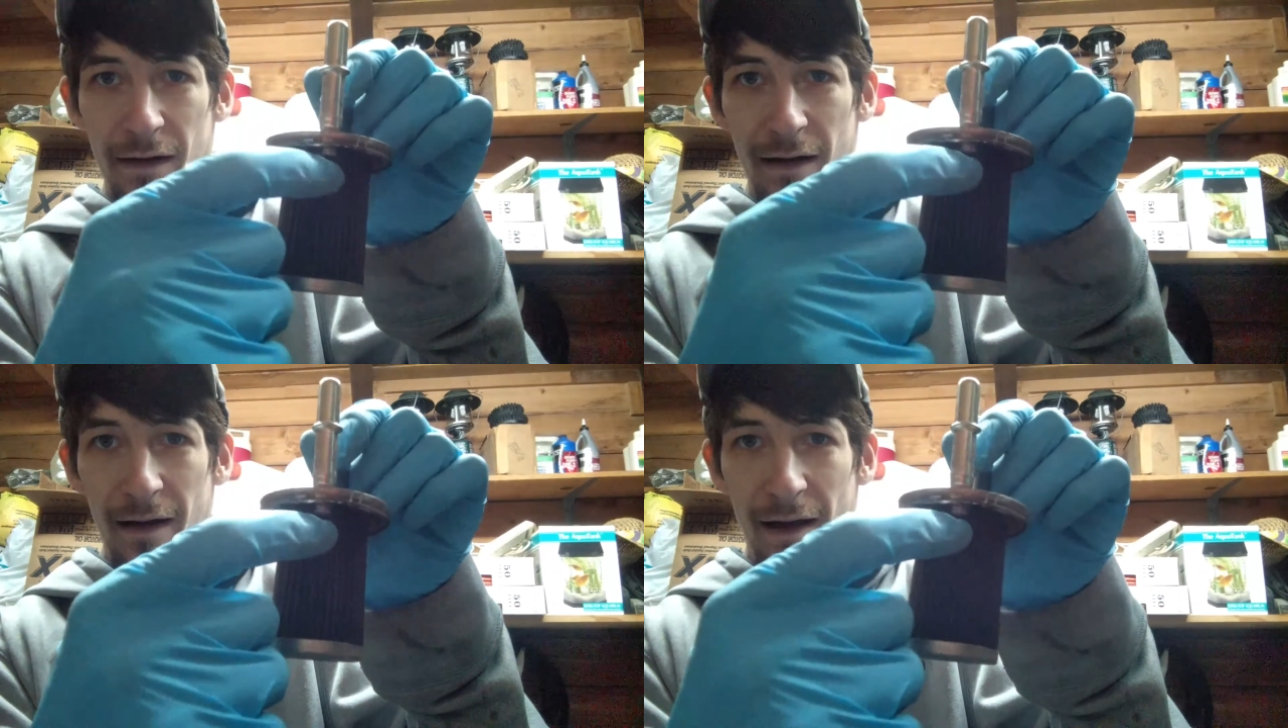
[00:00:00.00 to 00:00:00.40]

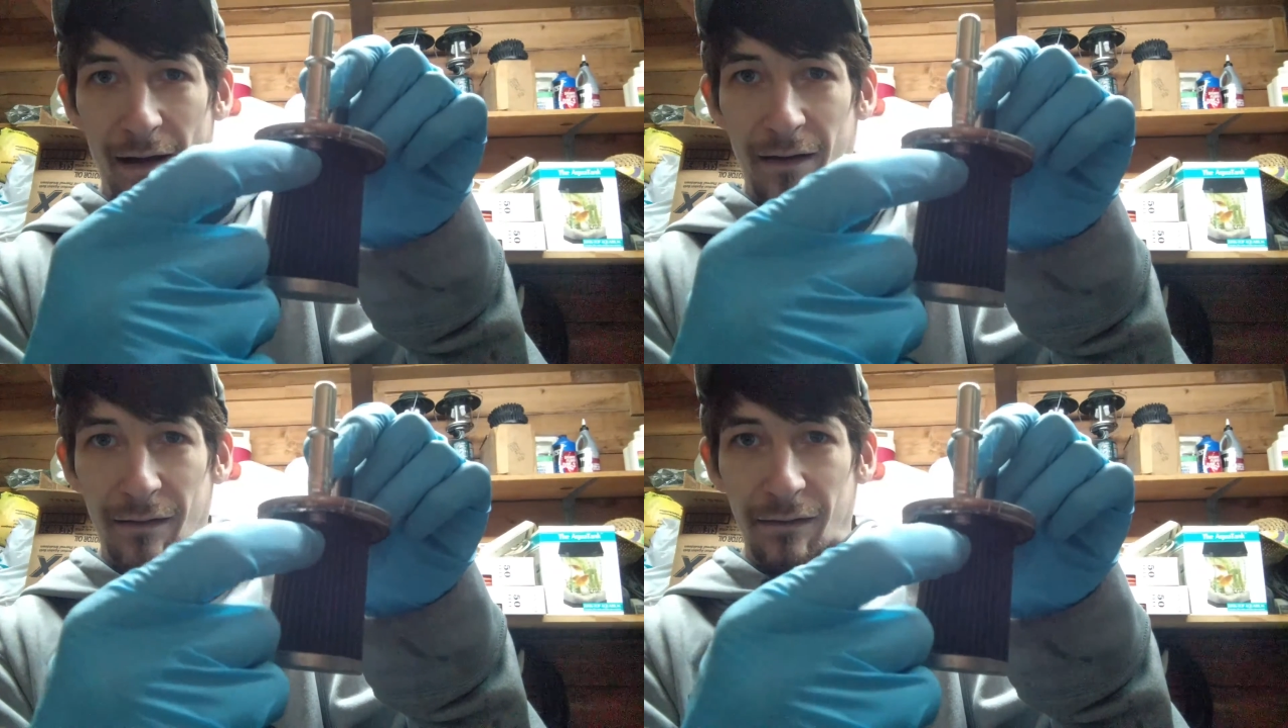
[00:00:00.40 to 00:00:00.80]
it
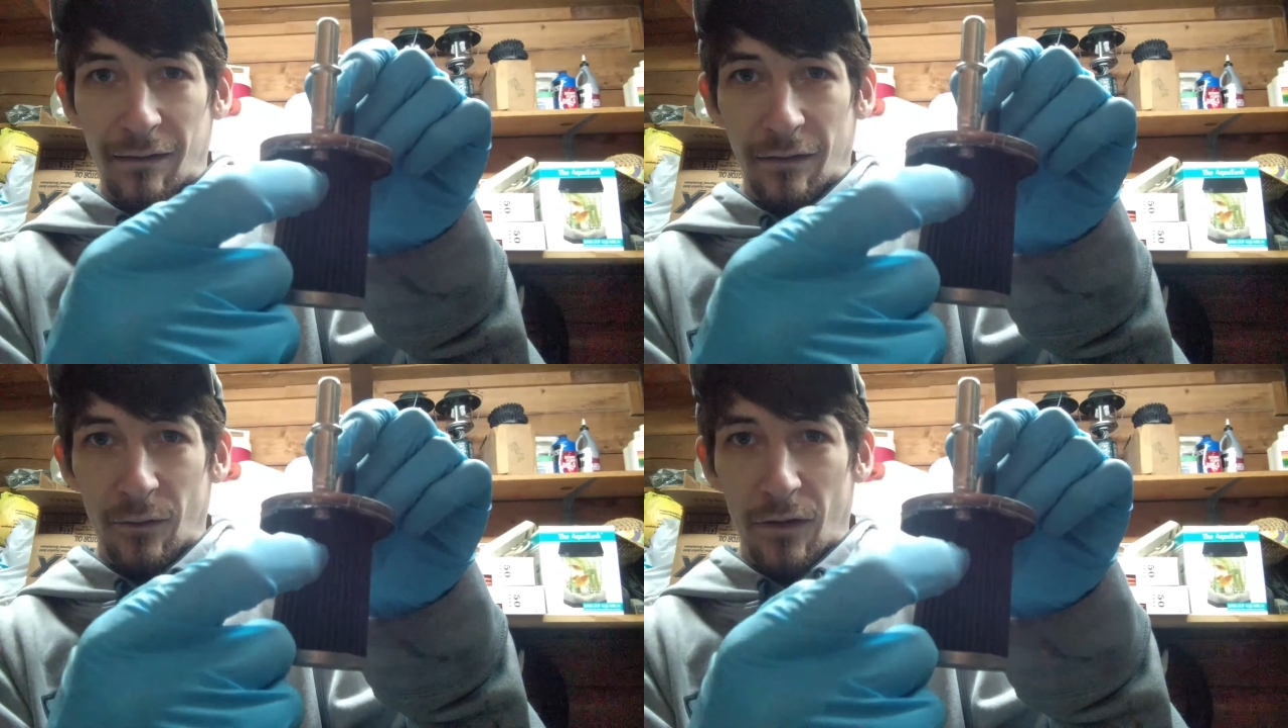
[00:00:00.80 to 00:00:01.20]
has
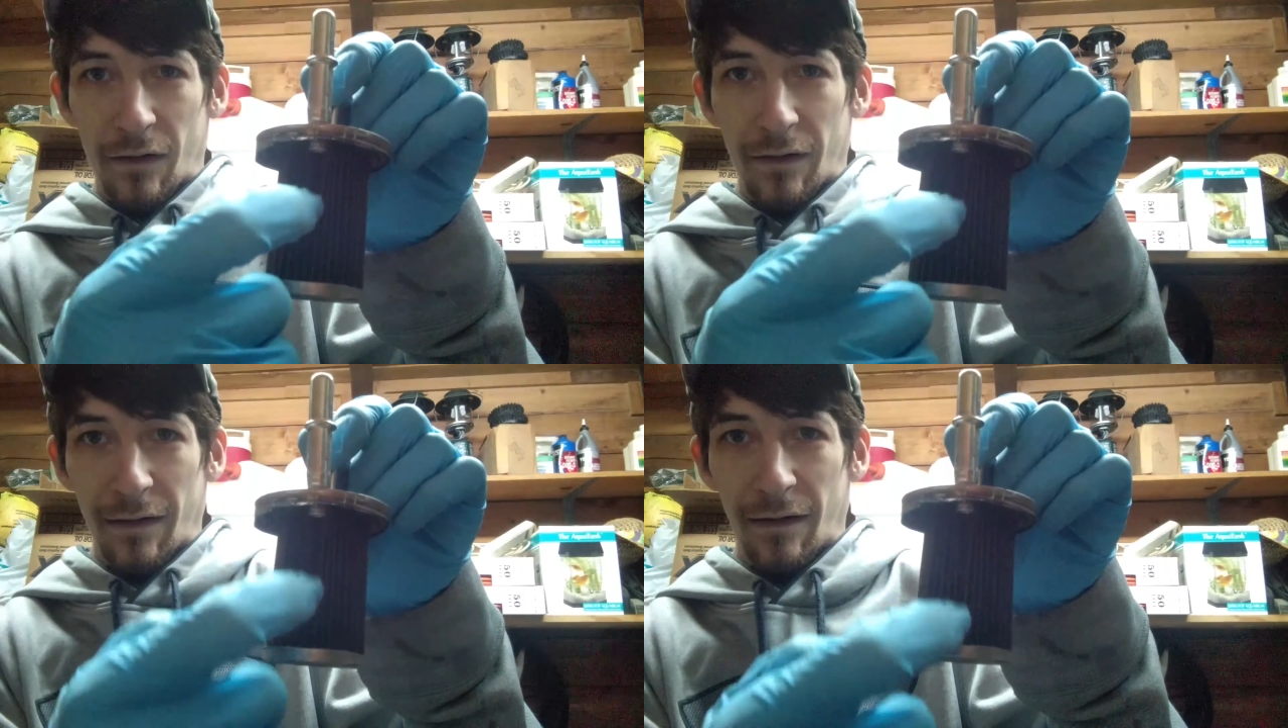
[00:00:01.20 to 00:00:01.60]
to
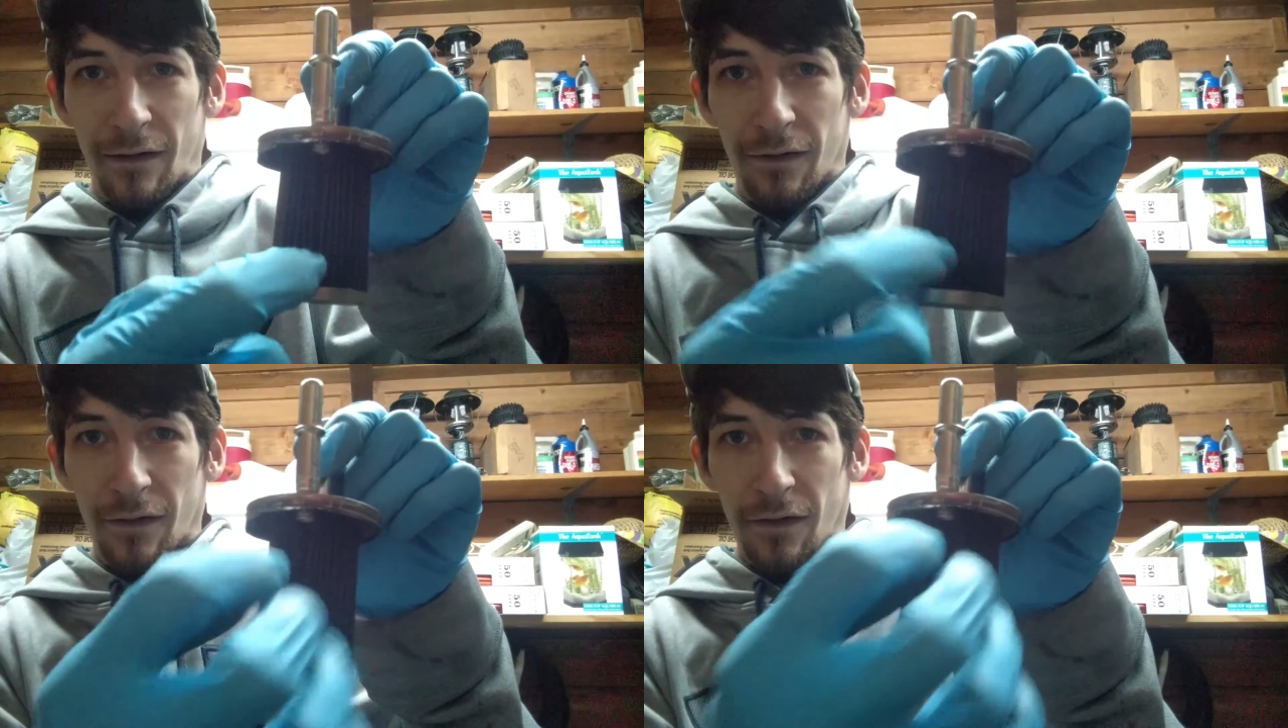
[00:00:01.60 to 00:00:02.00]
run
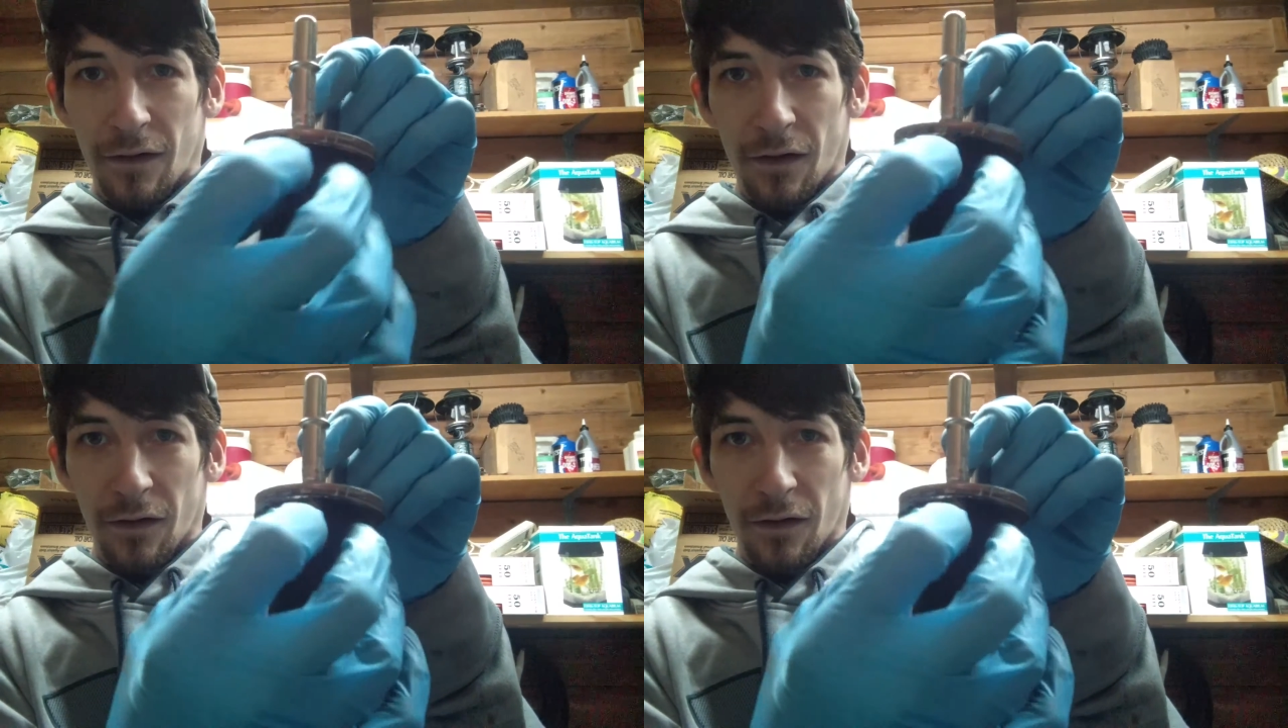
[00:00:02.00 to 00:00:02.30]
here or